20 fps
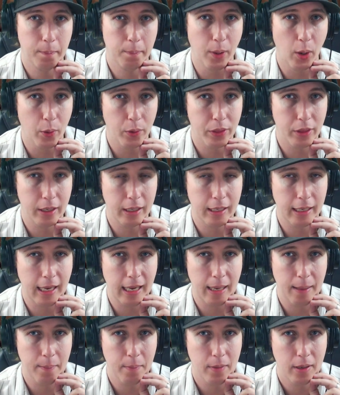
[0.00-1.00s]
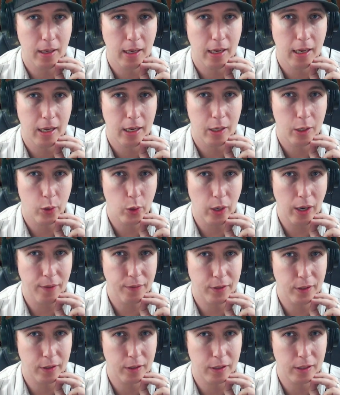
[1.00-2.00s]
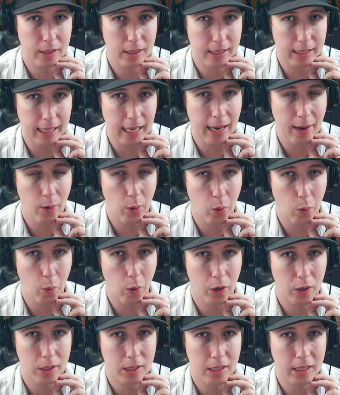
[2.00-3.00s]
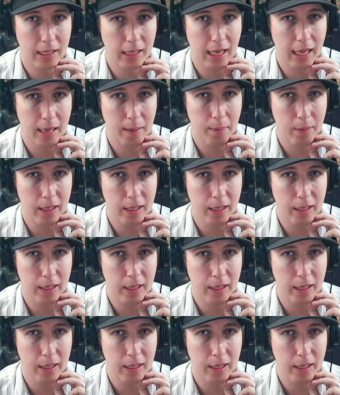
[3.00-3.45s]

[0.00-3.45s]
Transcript: both in game. You have to see how it works in game.